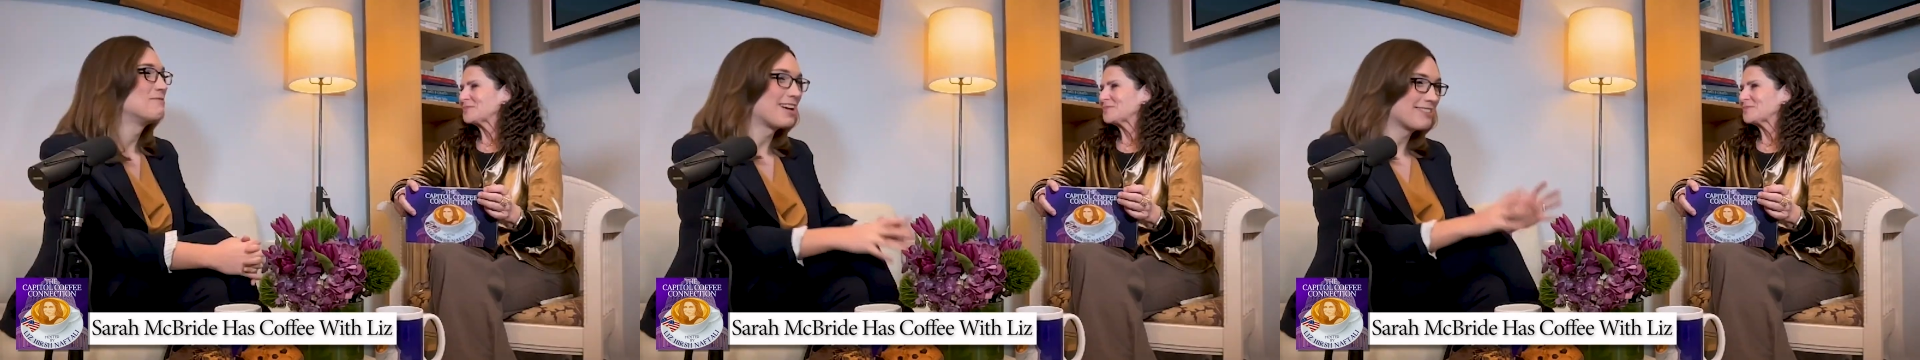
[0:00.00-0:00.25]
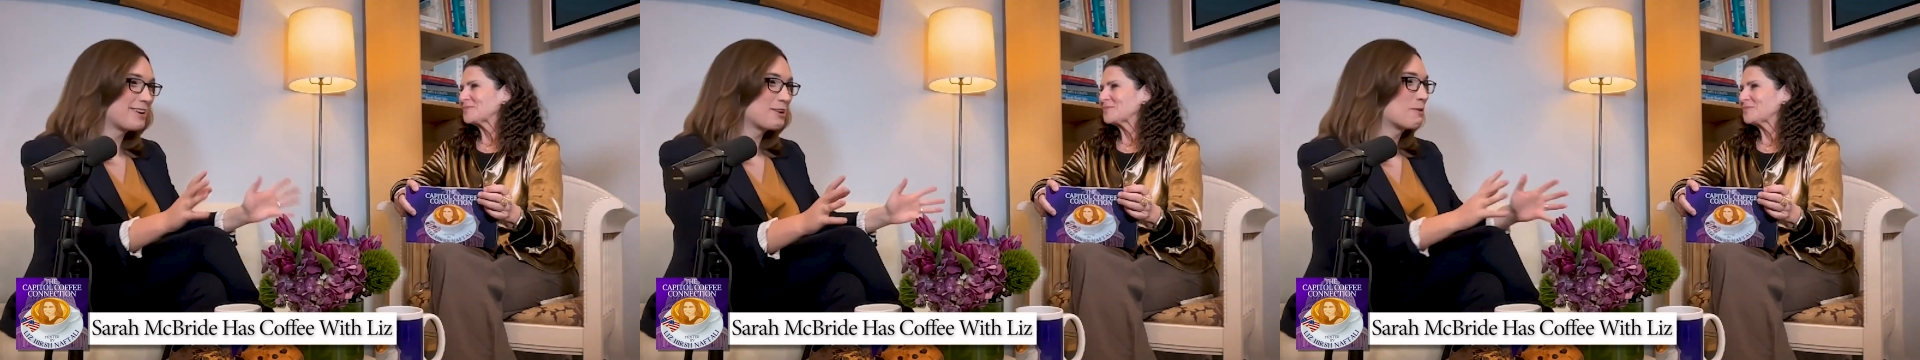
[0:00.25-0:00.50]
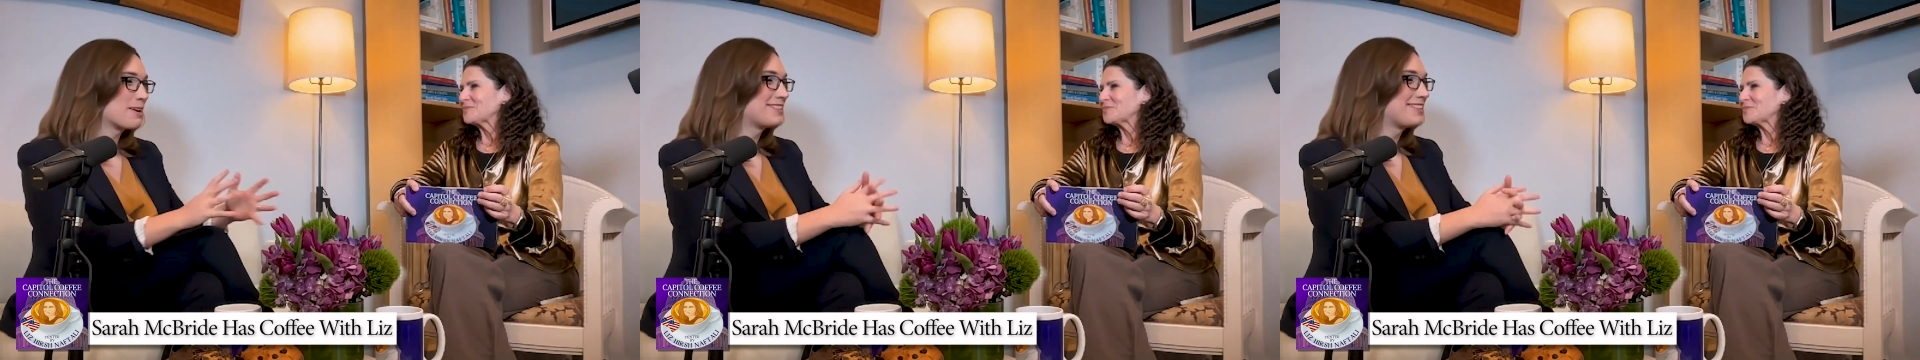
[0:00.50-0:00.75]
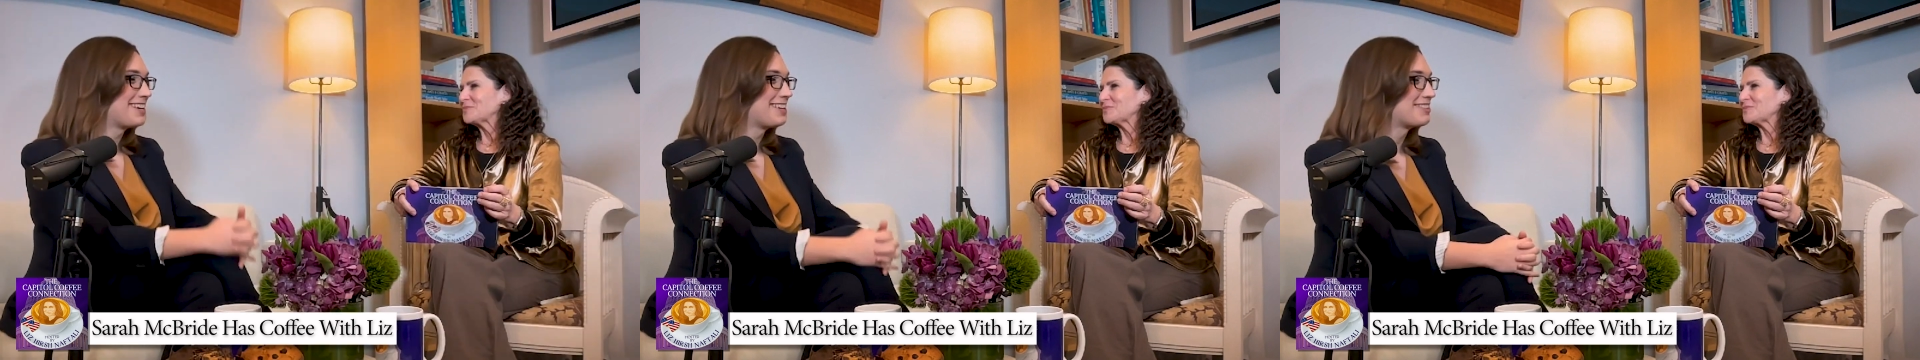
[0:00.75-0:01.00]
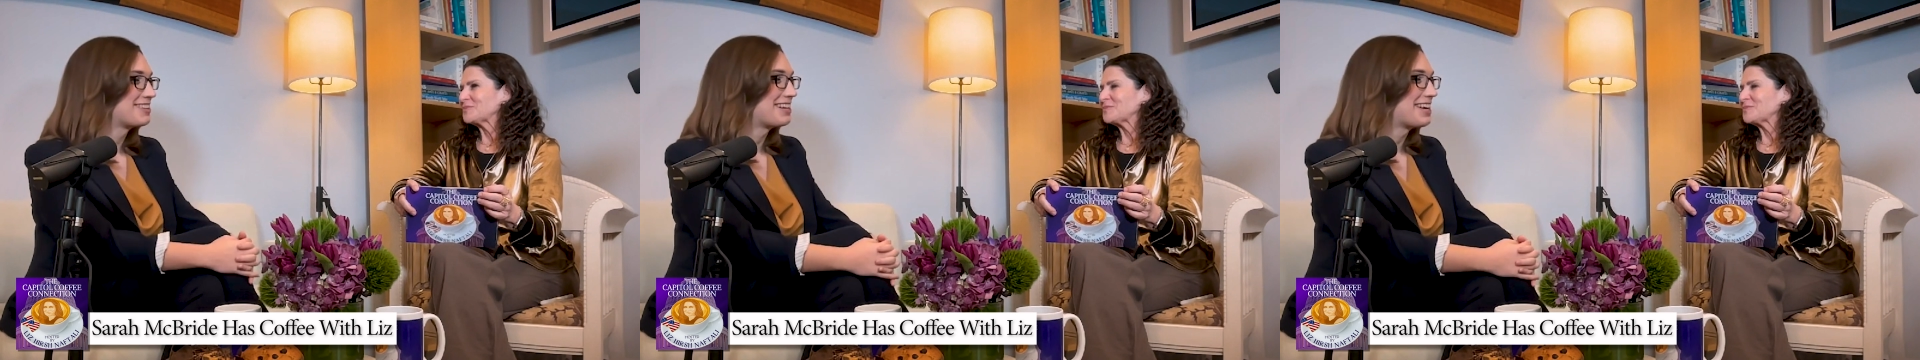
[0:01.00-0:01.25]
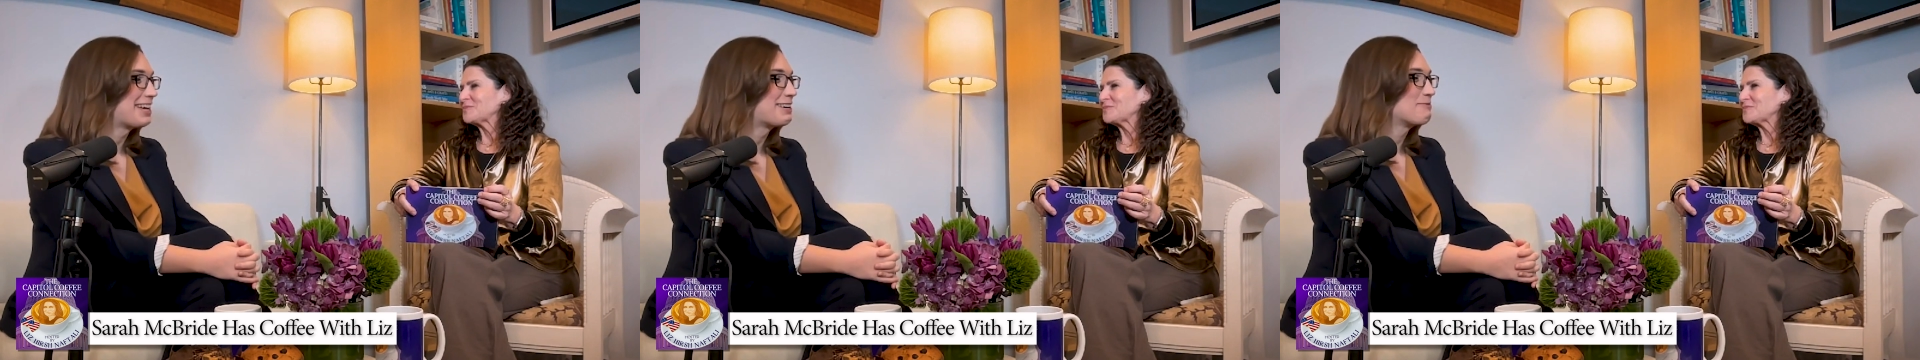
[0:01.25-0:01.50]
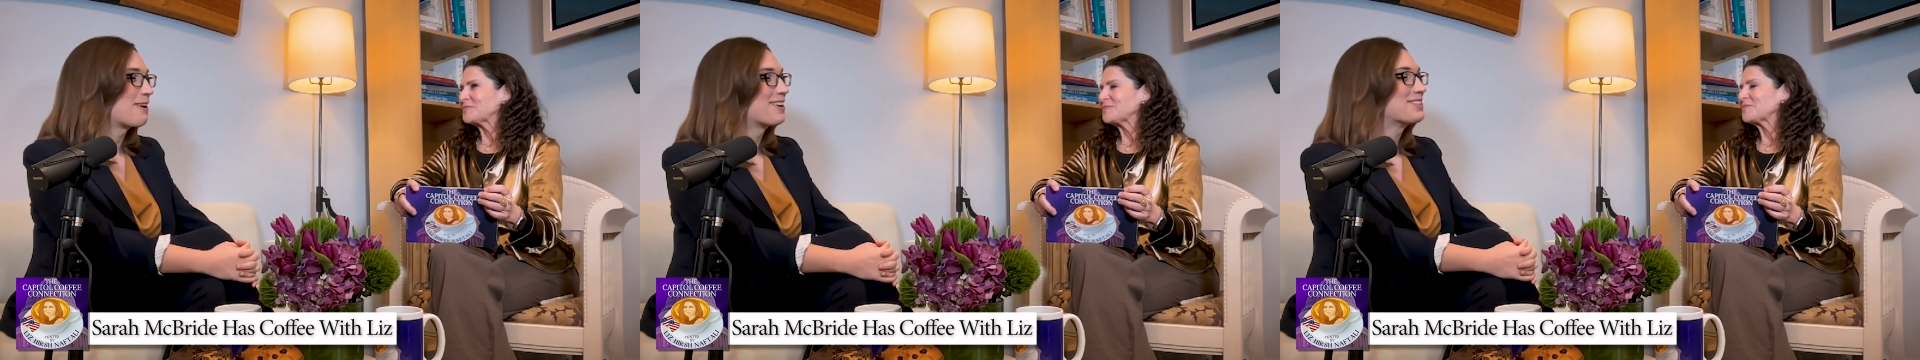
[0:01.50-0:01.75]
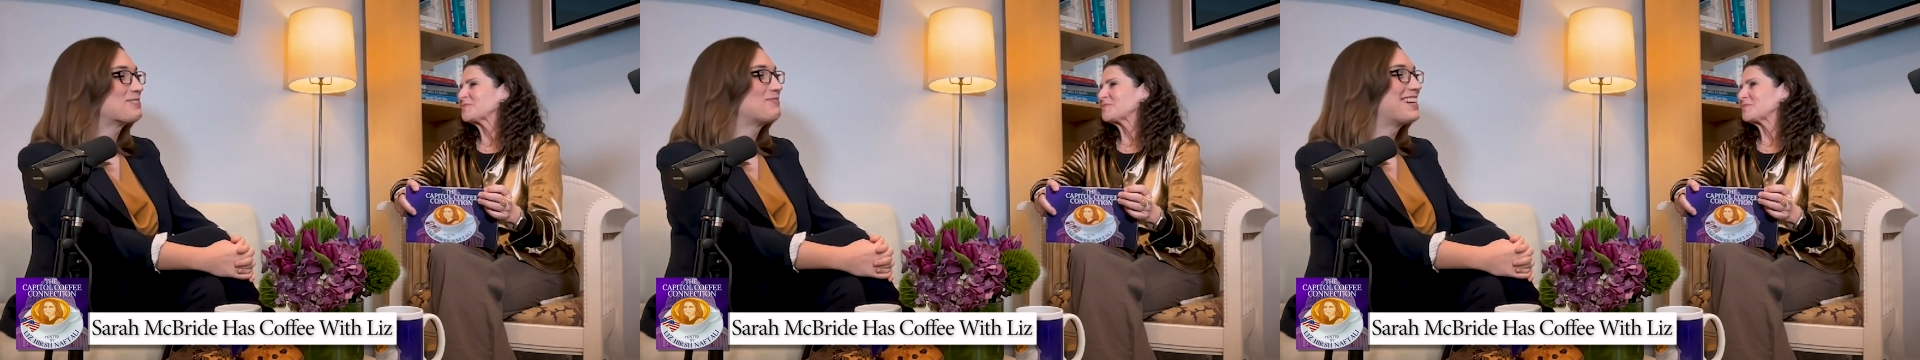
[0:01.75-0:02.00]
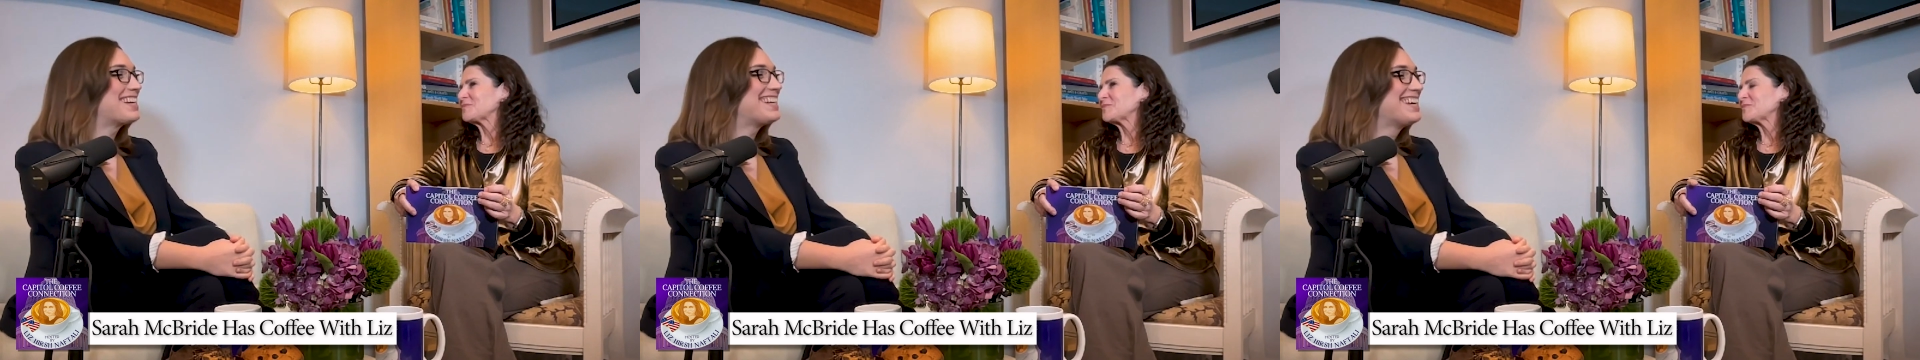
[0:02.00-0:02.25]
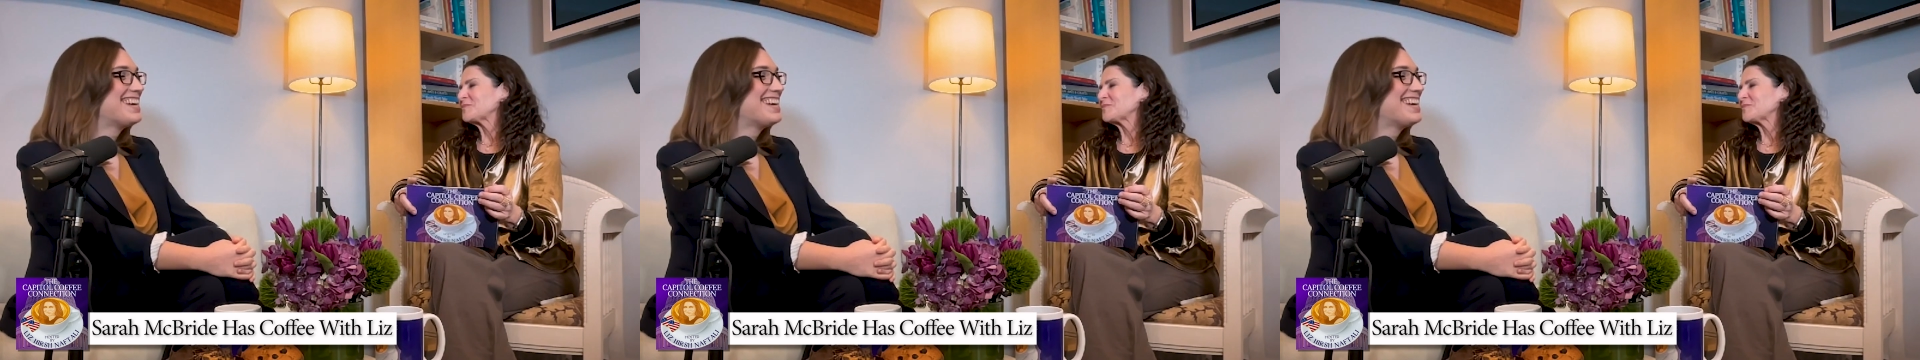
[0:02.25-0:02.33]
Speaker 1: Not that our president has any negative parts, but